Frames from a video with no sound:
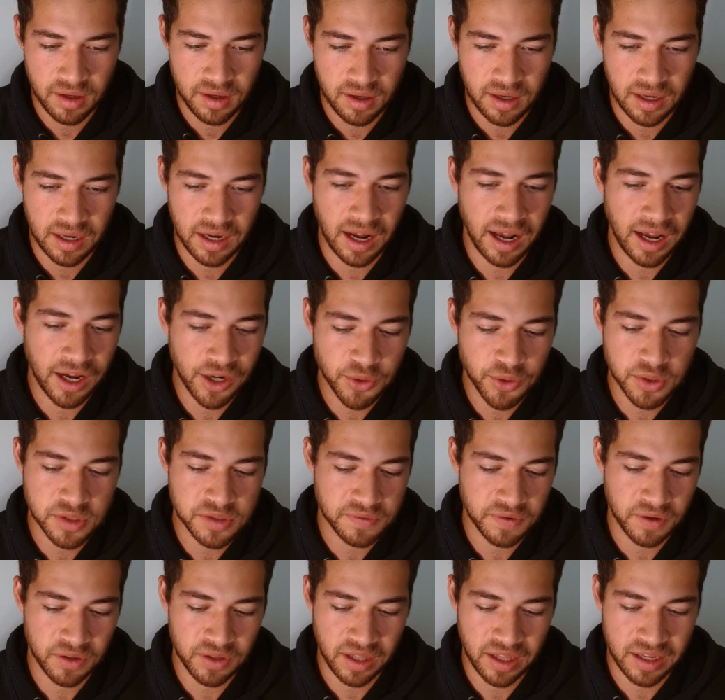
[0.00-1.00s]
And I
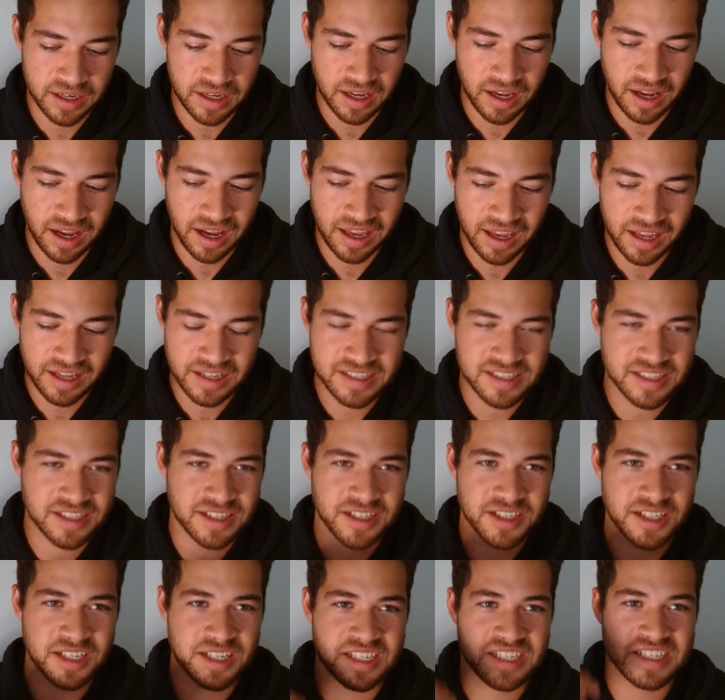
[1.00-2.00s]
always felt like I had
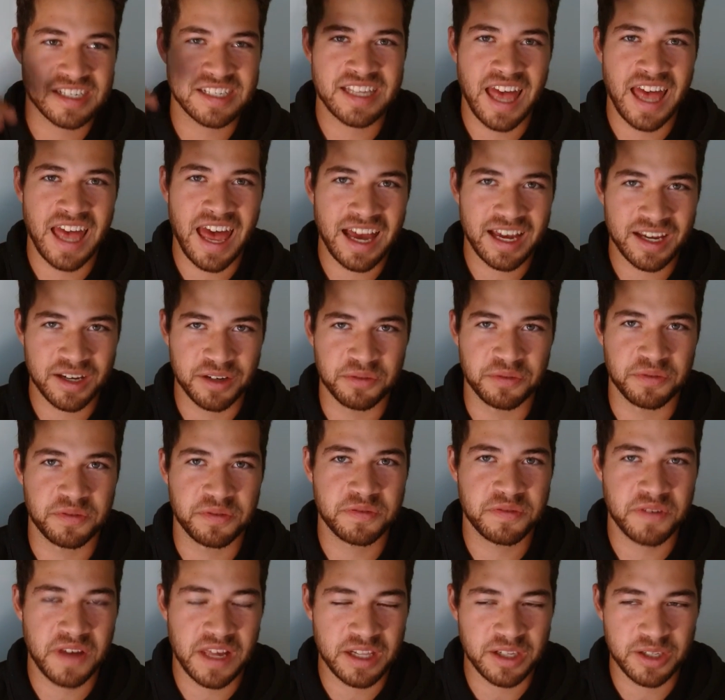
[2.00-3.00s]
such a stack of
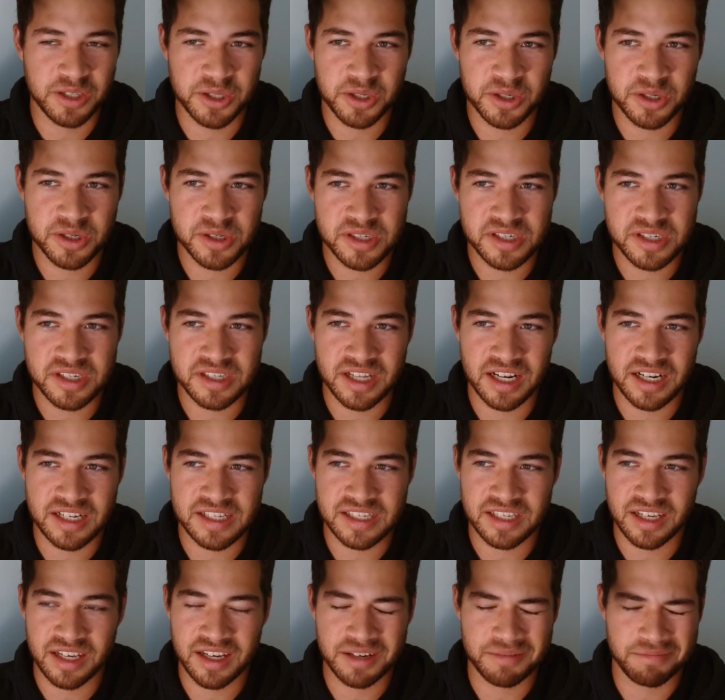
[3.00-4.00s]
failures that
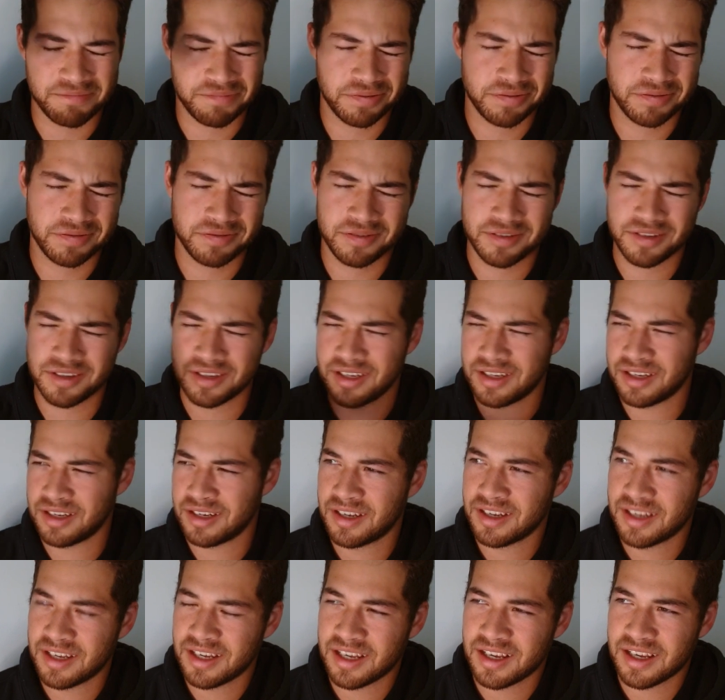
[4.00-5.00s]
it's
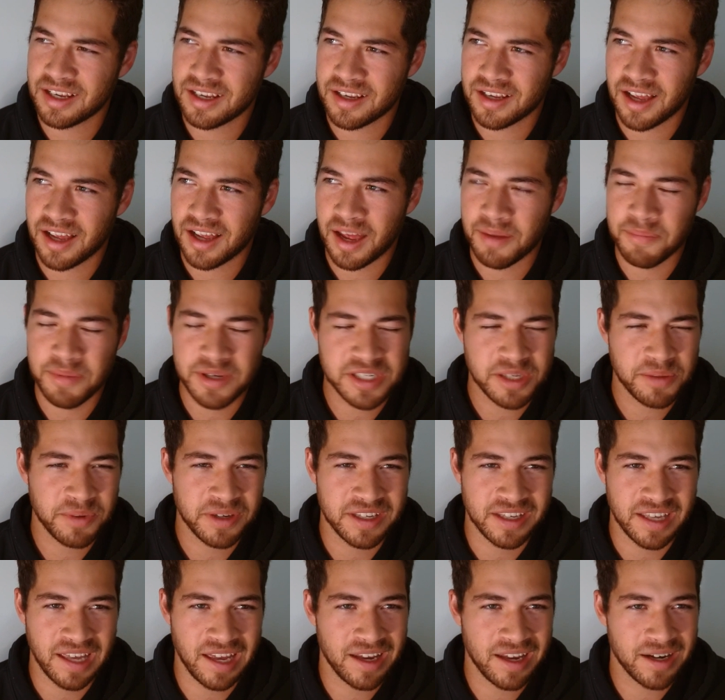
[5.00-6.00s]
I messed up
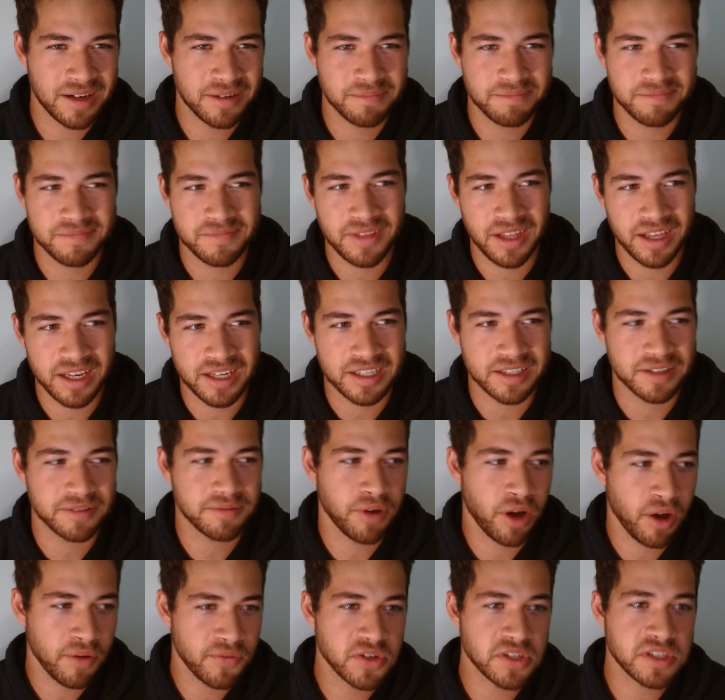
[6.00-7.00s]
again.
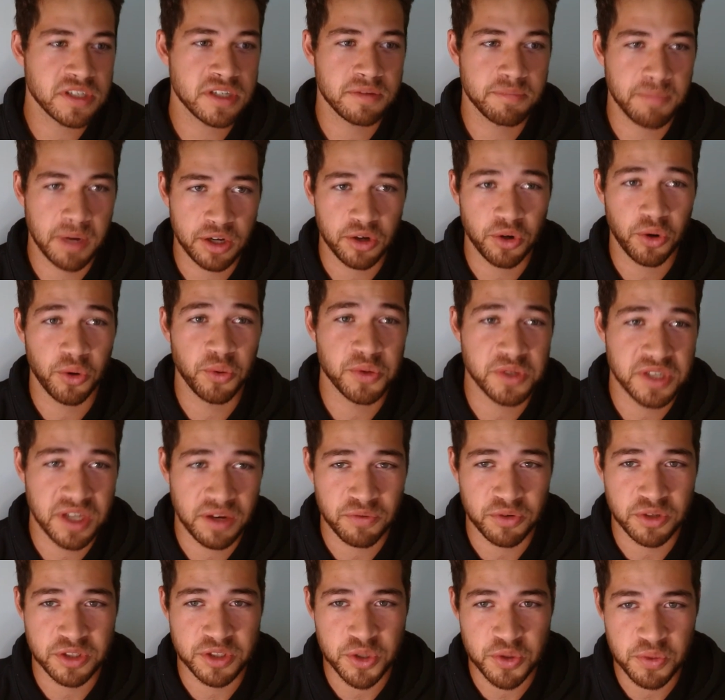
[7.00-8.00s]
Obviously my goal was
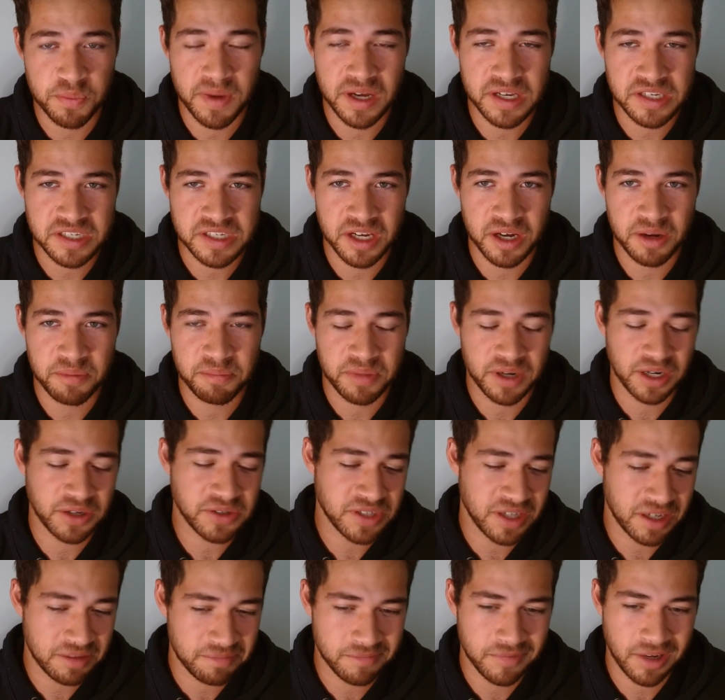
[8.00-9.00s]
never to mess up, but I
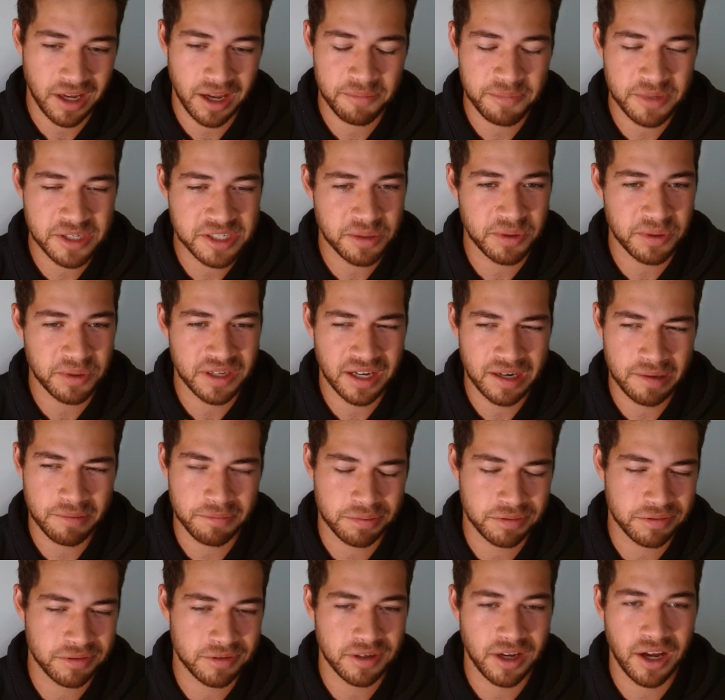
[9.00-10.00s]
was I messed up again.
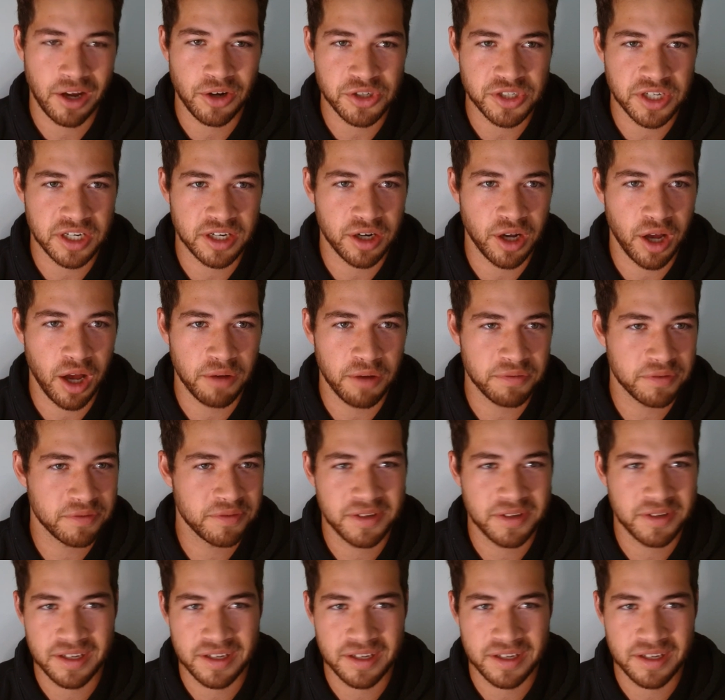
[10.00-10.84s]
I'll shake it off.